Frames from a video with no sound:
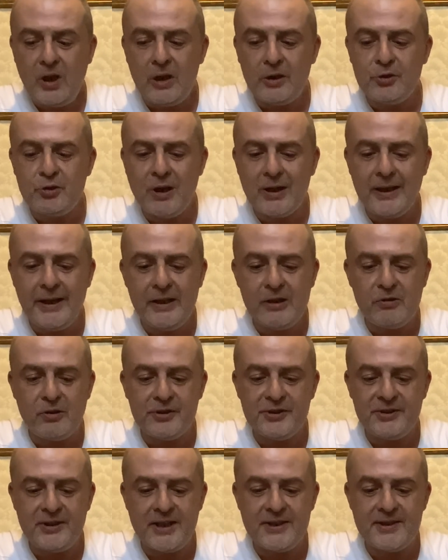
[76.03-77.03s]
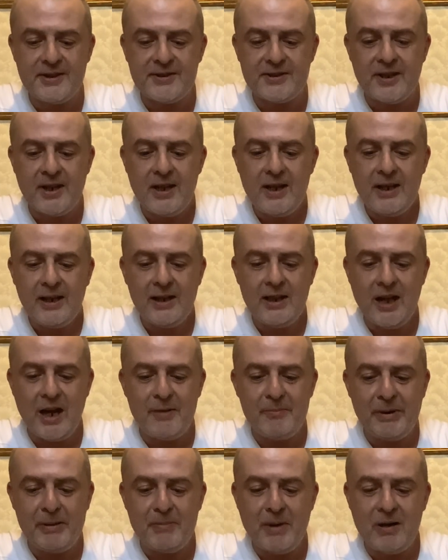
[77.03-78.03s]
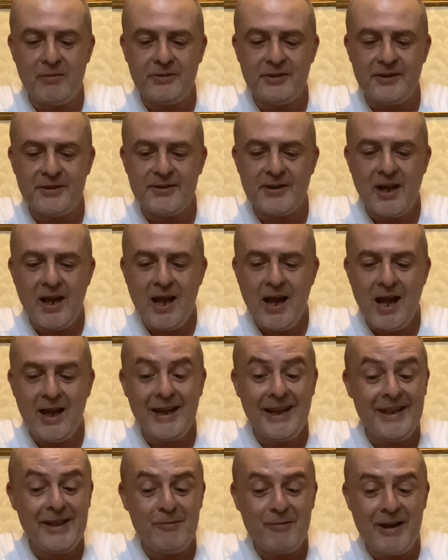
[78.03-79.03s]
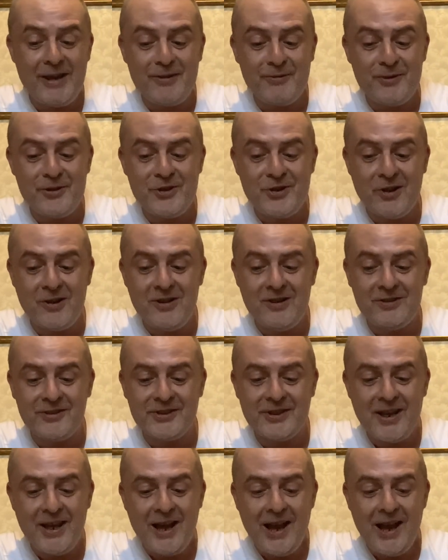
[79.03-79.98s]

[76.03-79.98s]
trekking across deserts, climbing mountains, hacking their way through jungles,